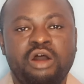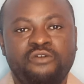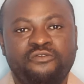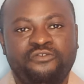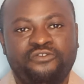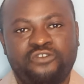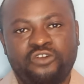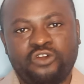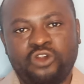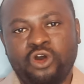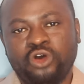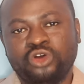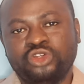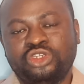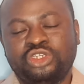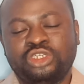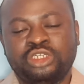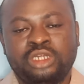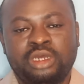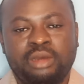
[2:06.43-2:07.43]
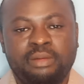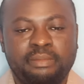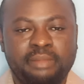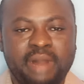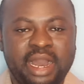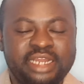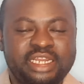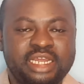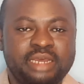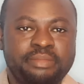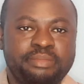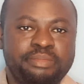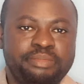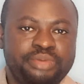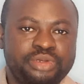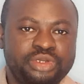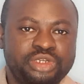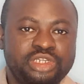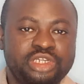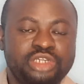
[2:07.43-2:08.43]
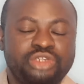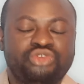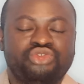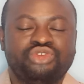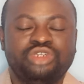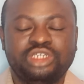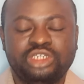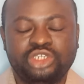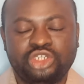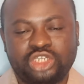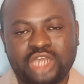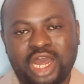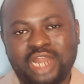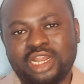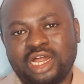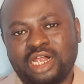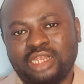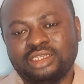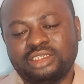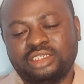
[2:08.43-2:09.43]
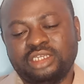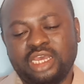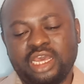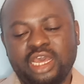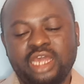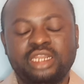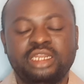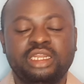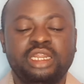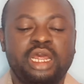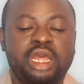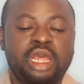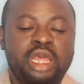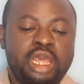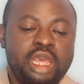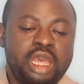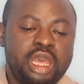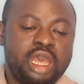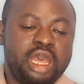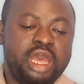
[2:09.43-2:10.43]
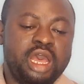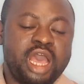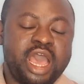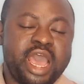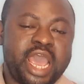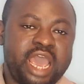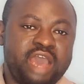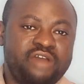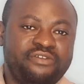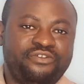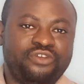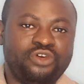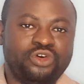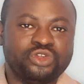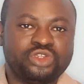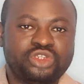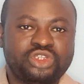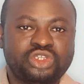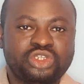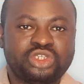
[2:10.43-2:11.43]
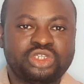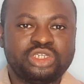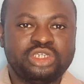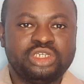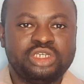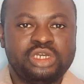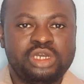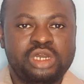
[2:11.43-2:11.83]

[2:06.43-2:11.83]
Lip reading: fraud by the predatory journals, and effort